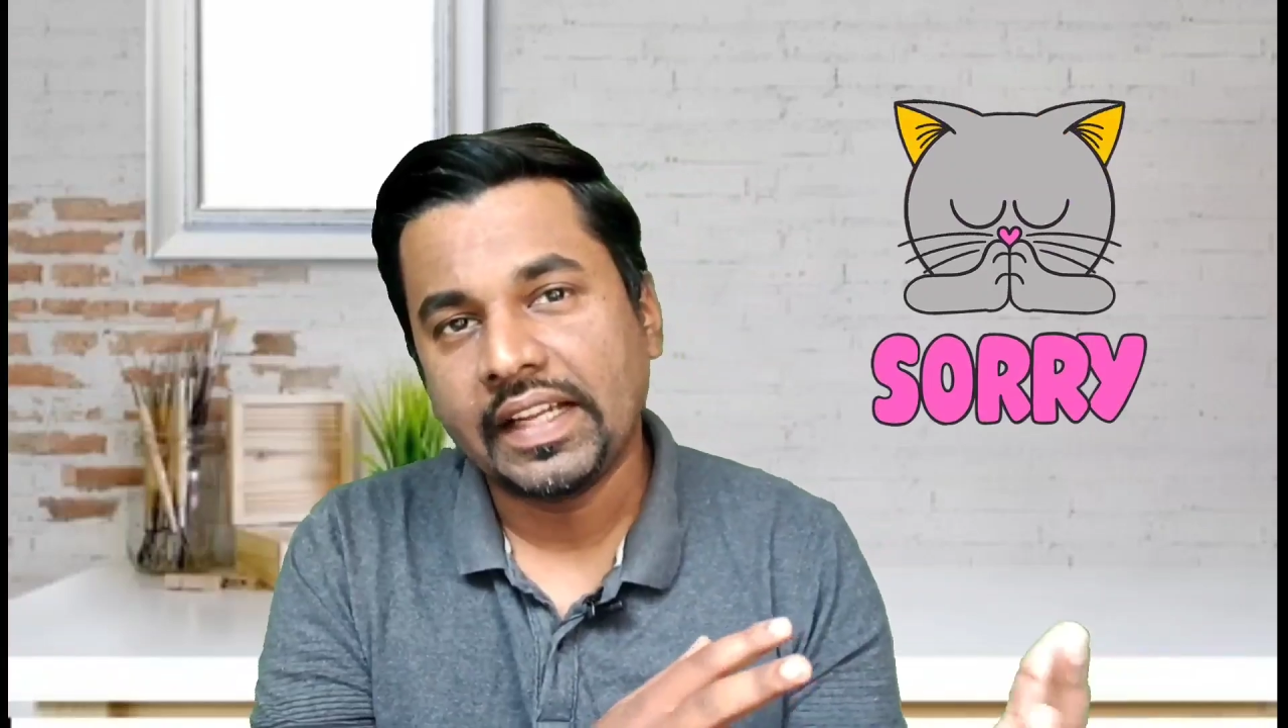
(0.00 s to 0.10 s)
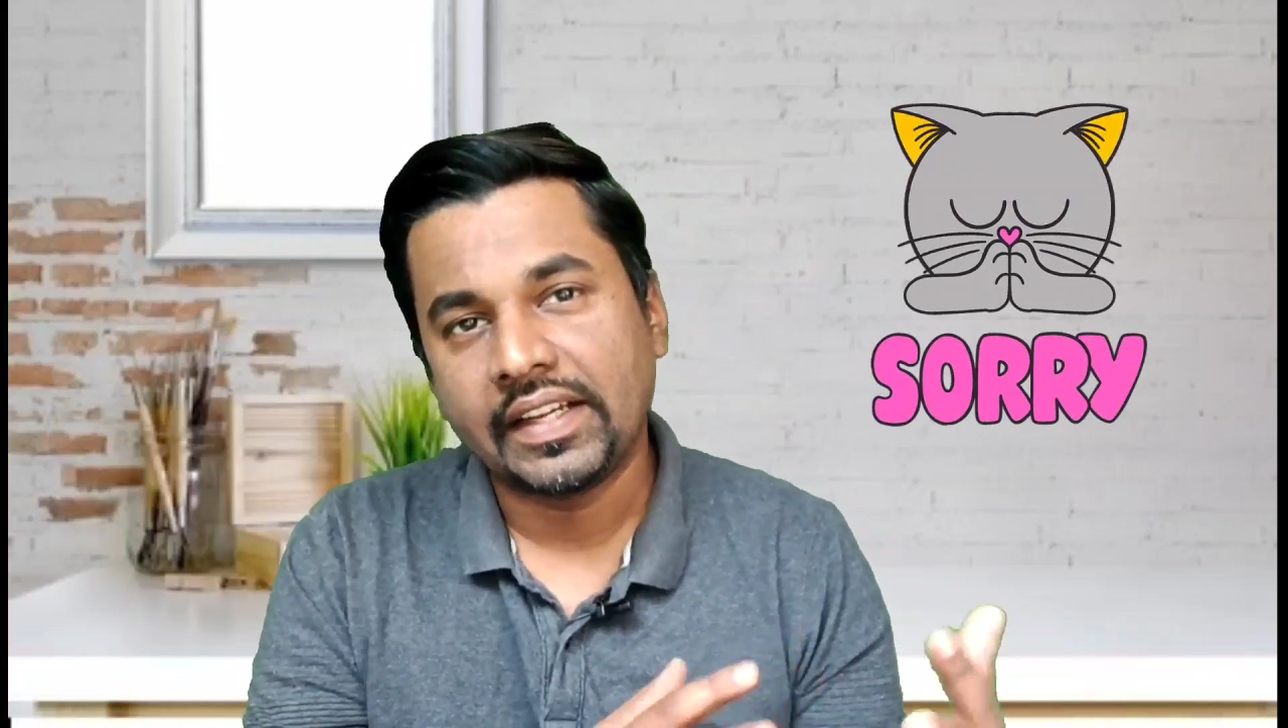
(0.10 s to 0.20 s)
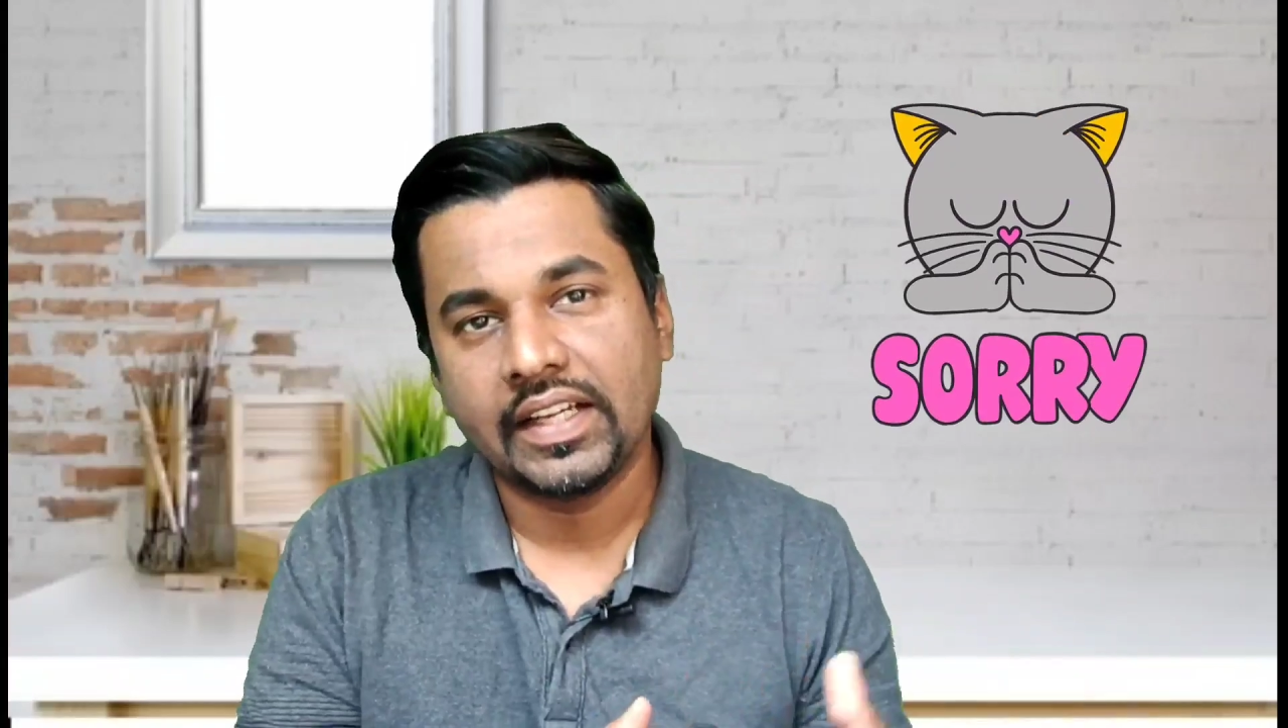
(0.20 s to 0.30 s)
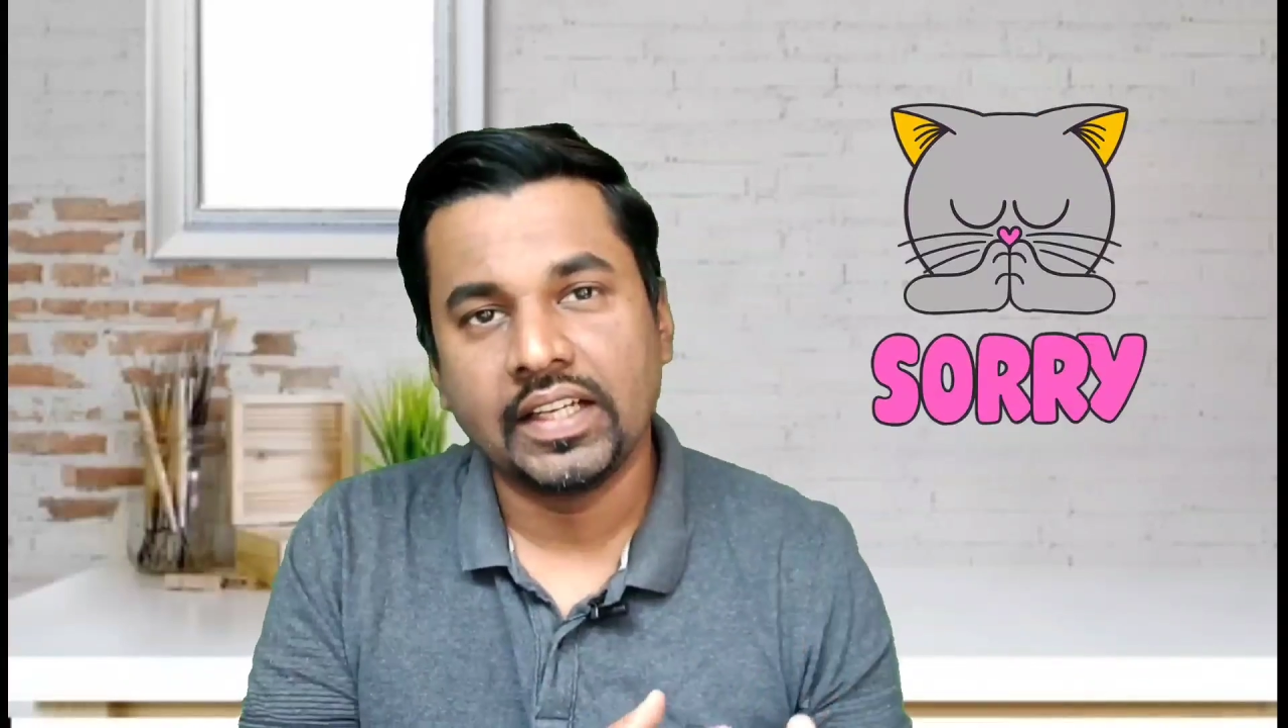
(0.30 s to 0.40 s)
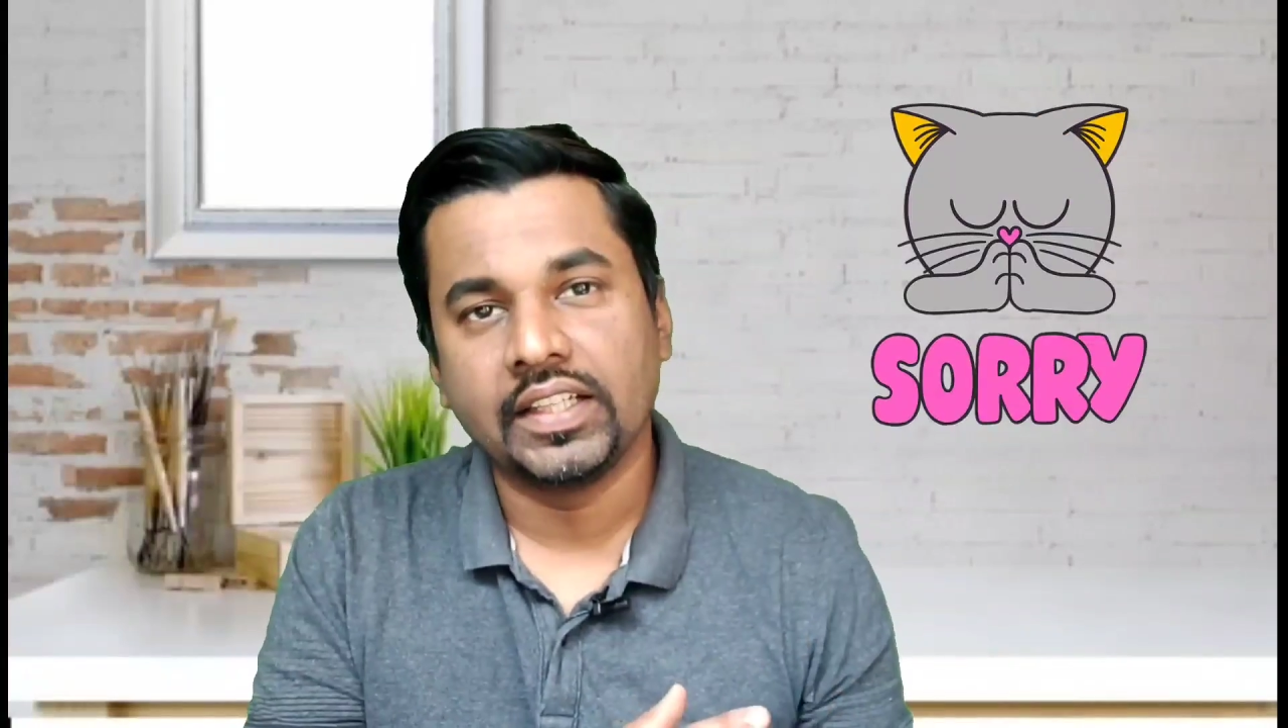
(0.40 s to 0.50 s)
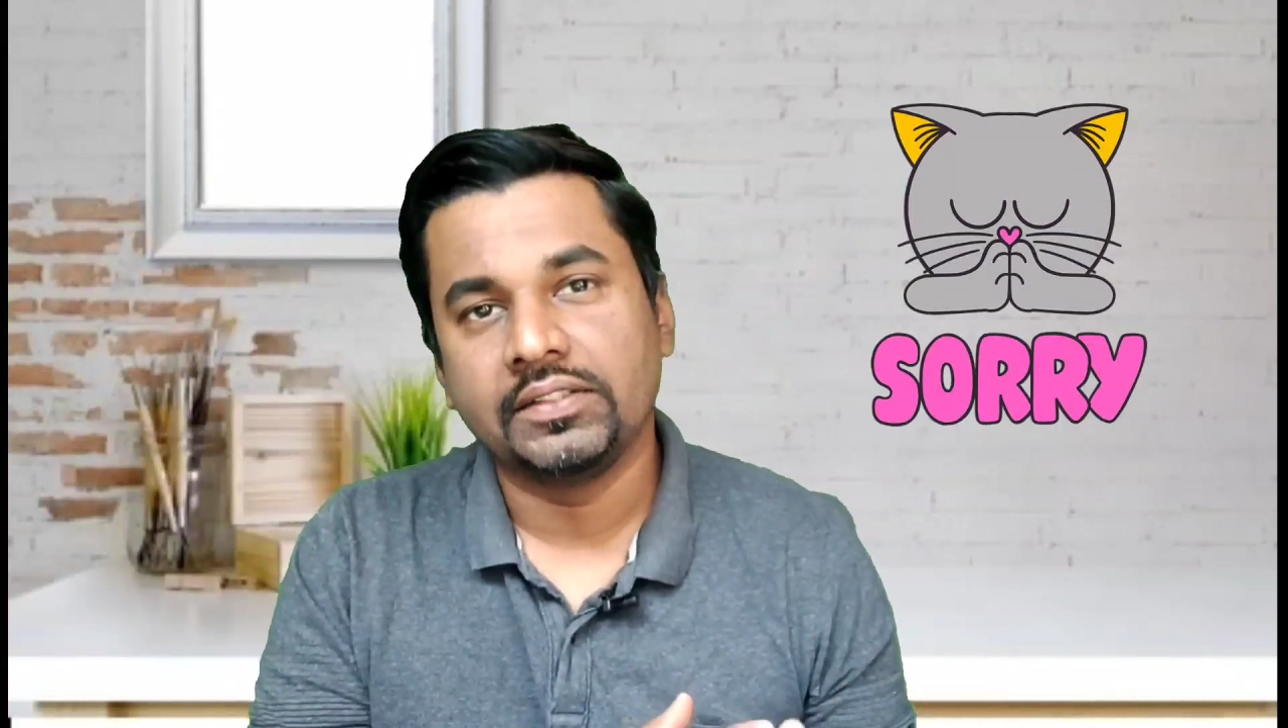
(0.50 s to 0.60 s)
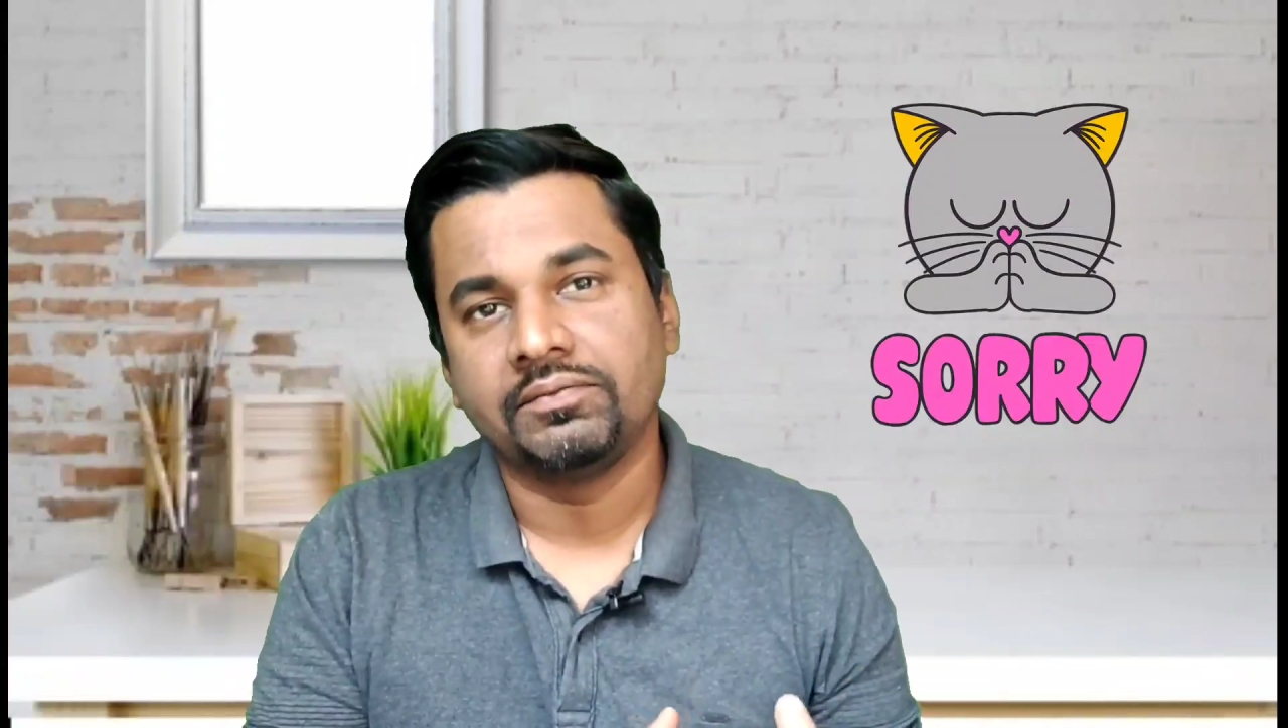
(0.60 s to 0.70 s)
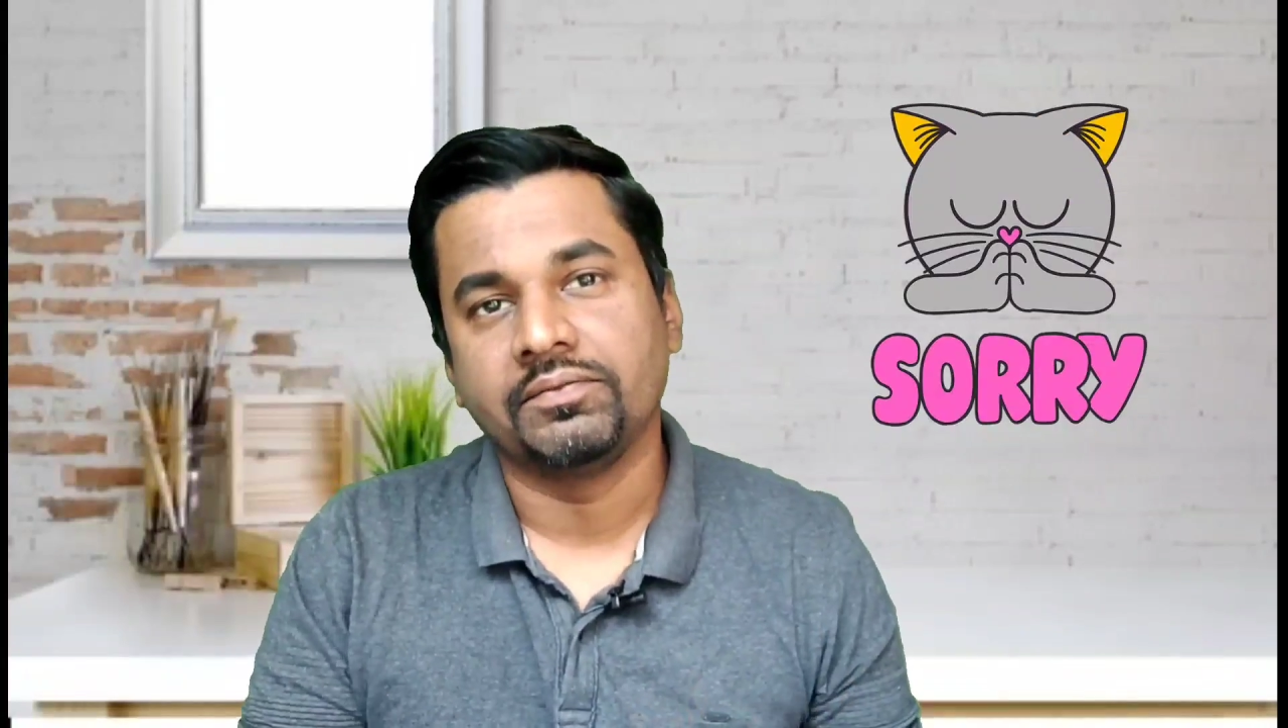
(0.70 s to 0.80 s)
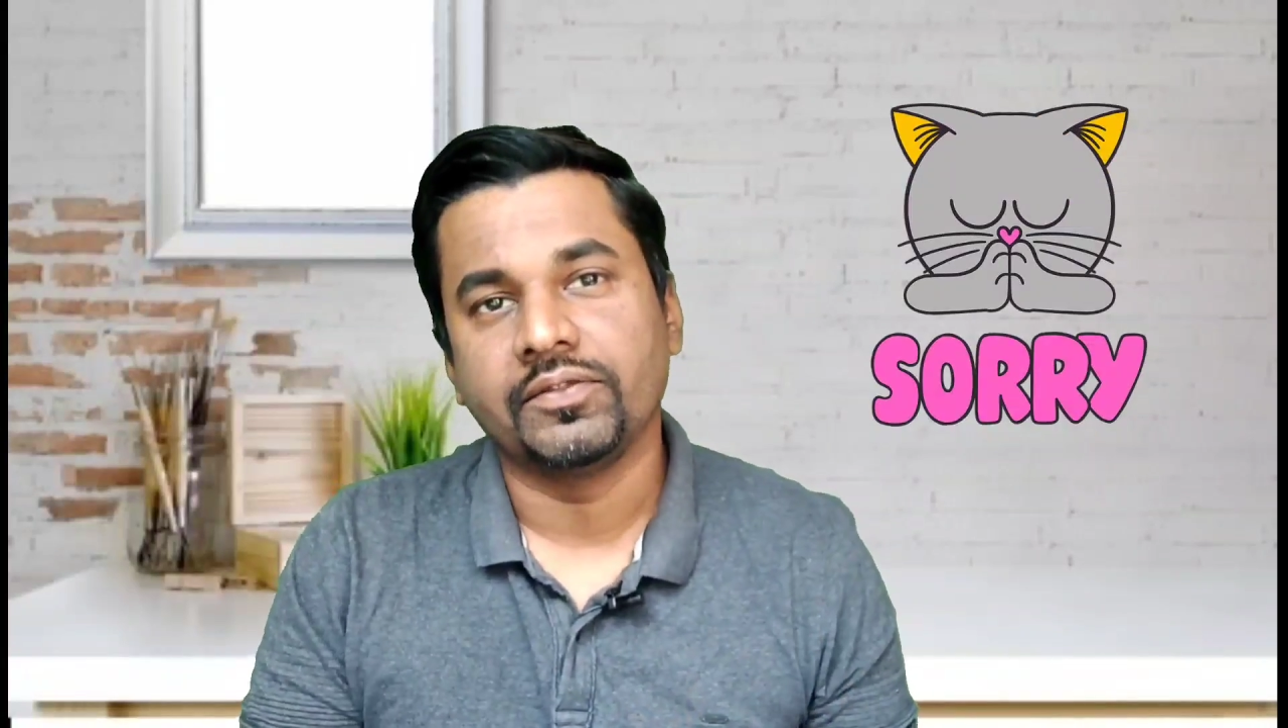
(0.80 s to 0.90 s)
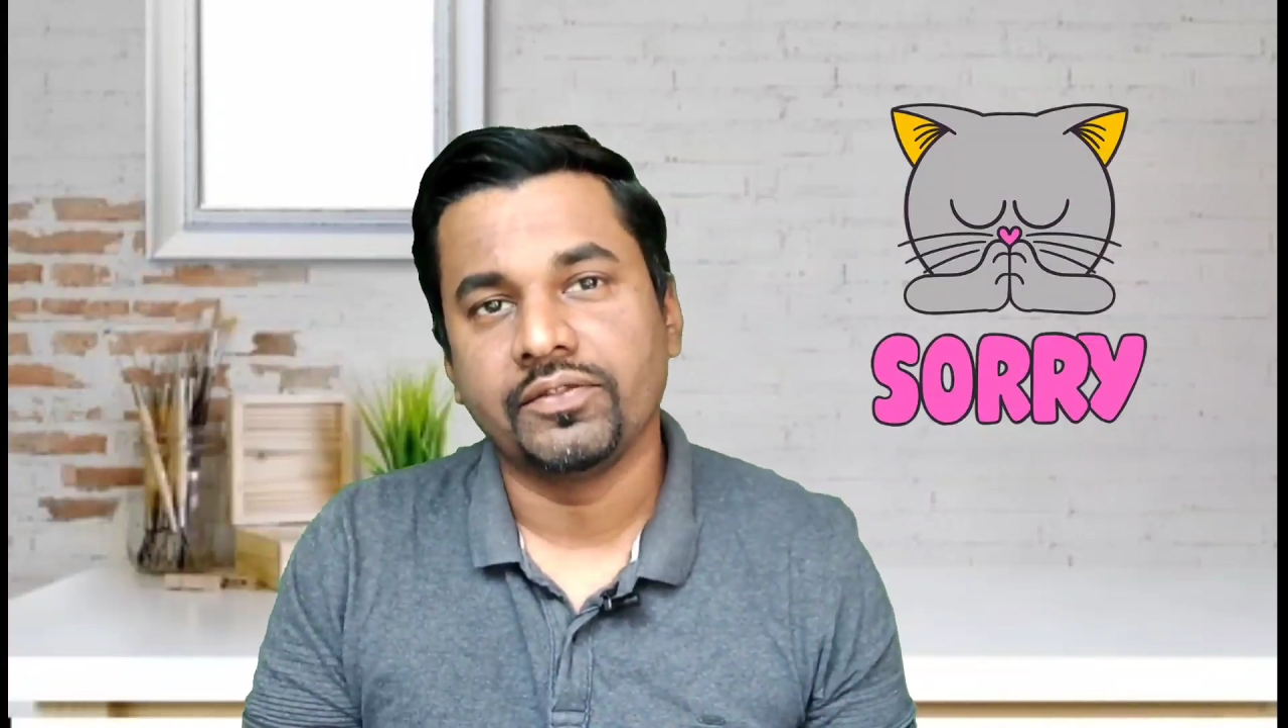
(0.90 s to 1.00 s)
that